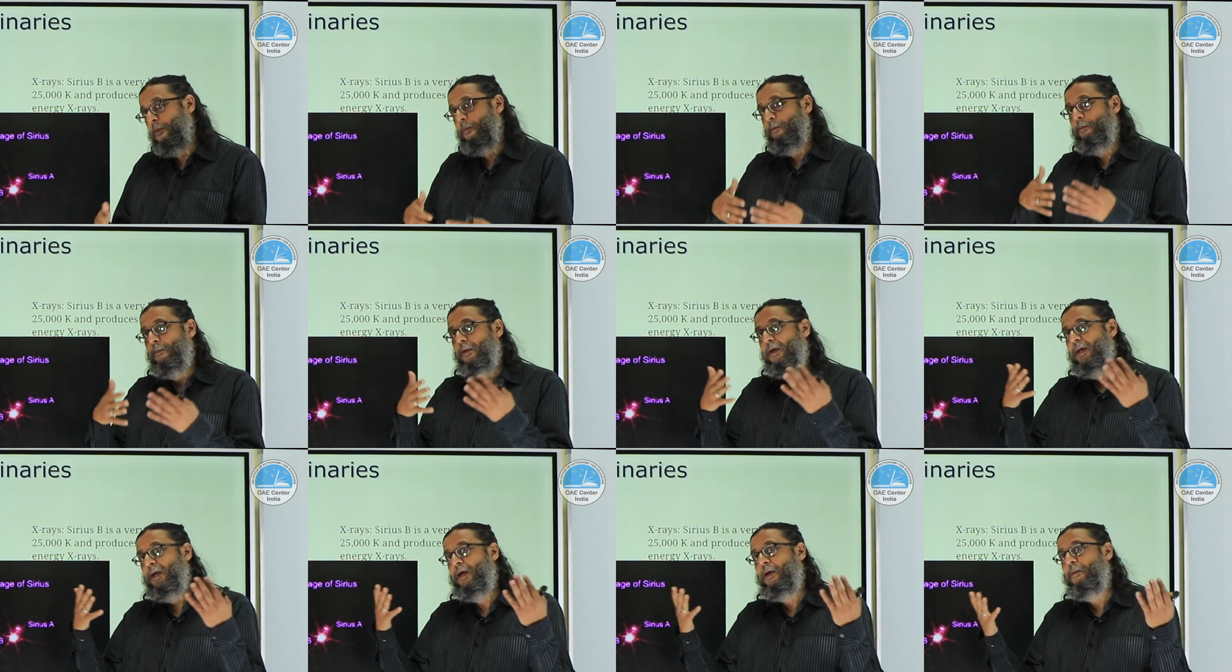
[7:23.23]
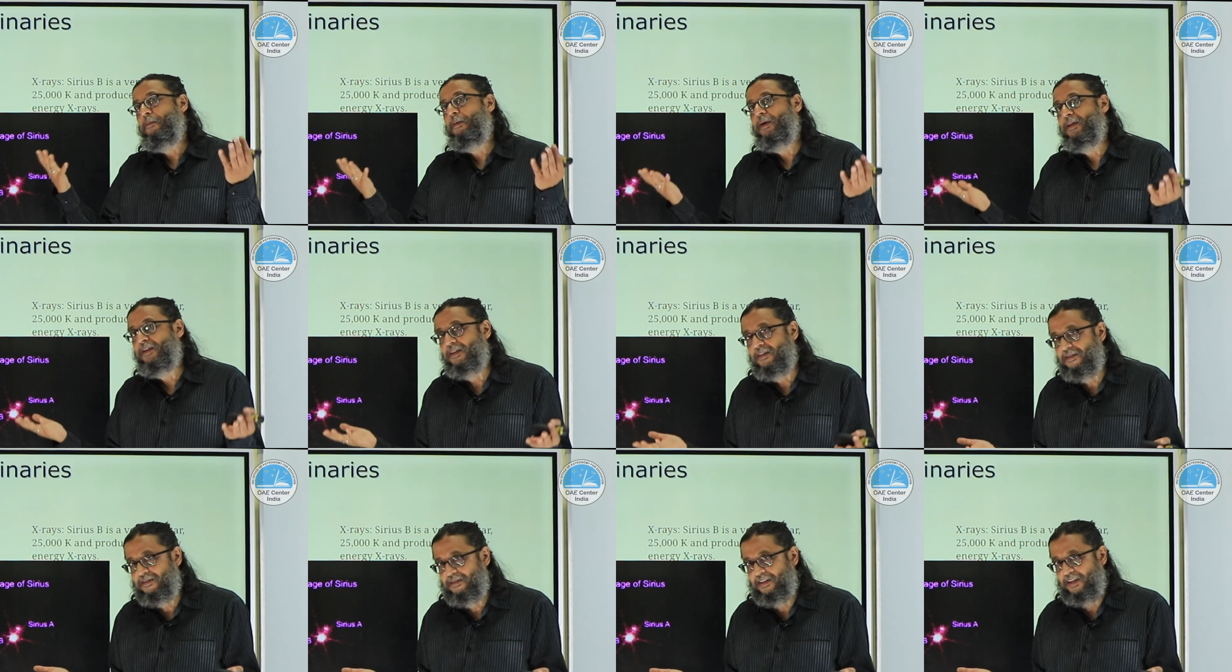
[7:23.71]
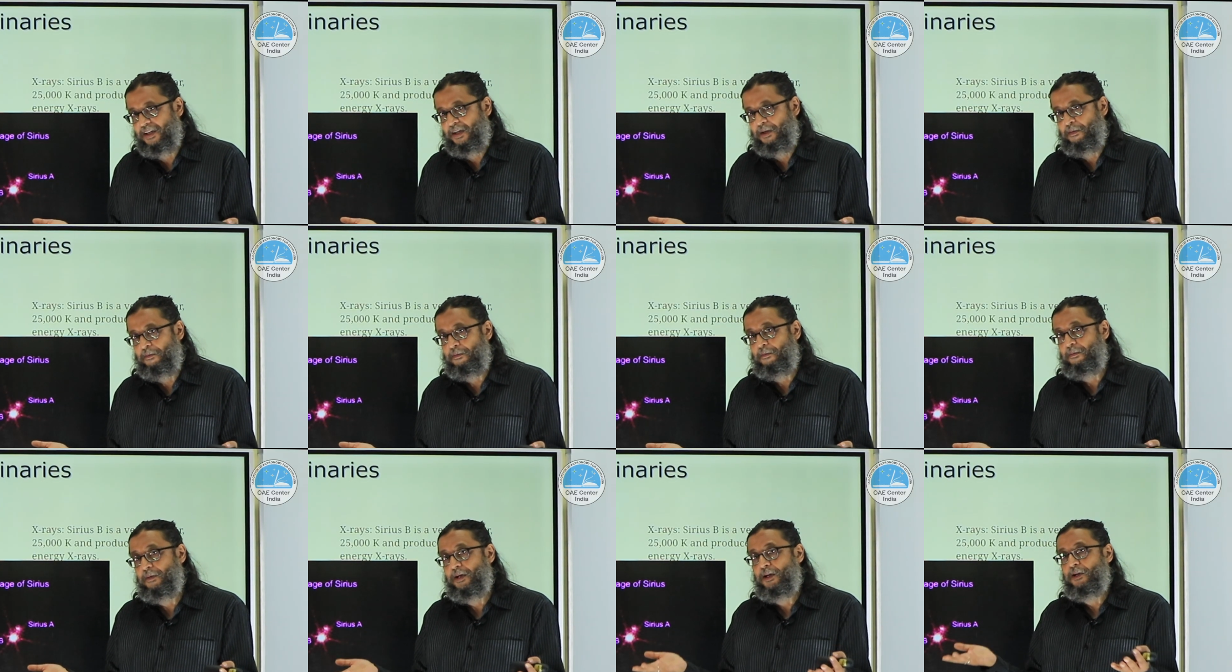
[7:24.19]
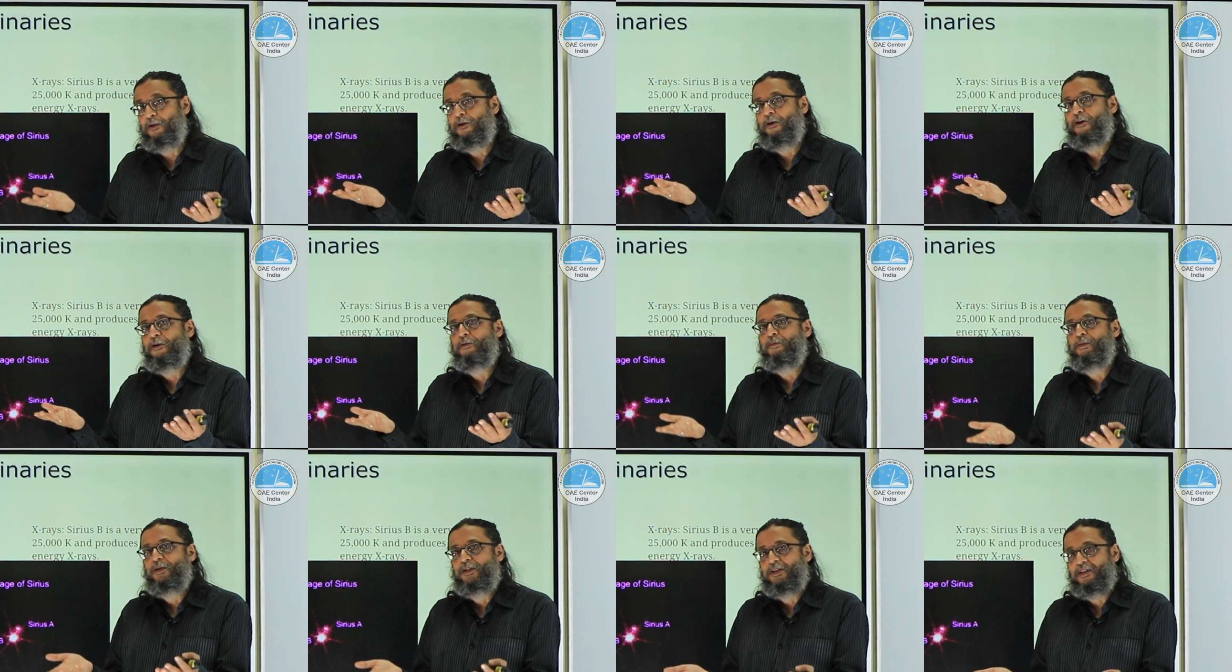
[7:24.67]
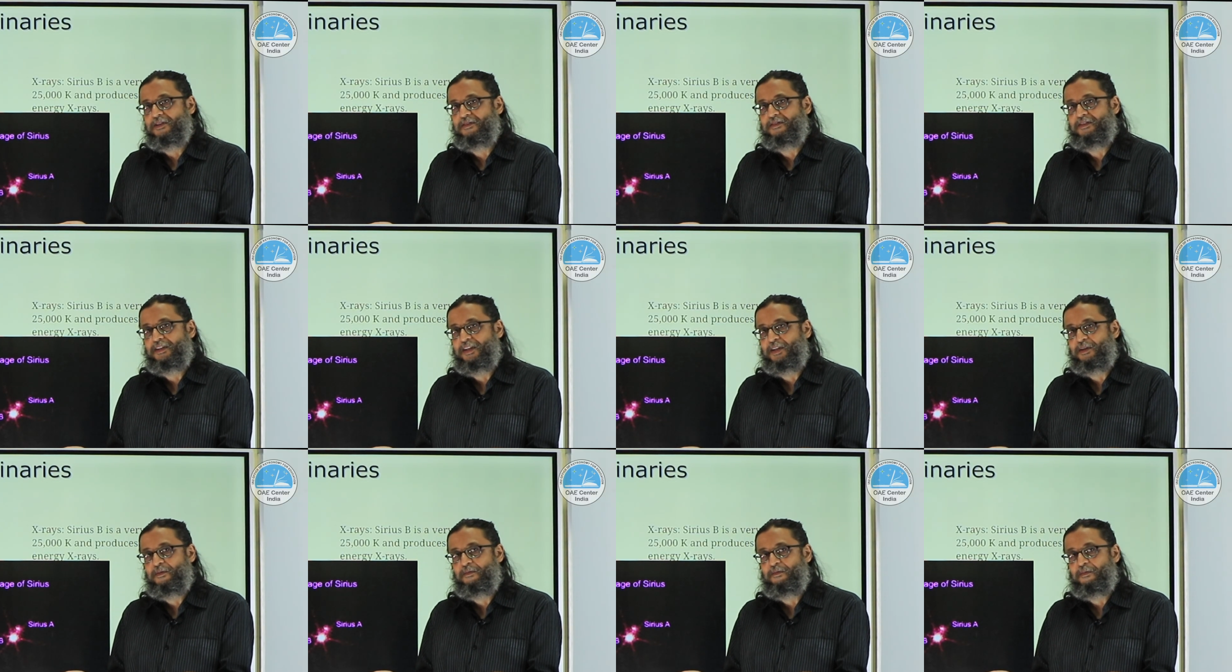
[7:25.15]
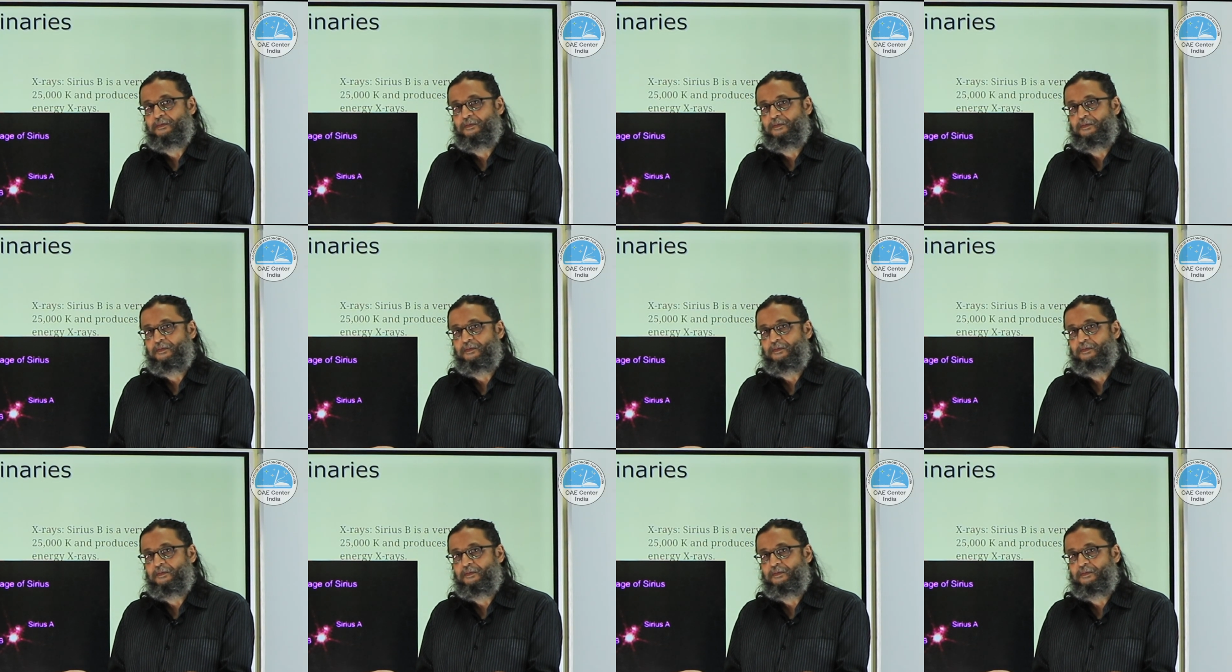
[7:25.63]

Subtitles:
may be the same, may not be the same.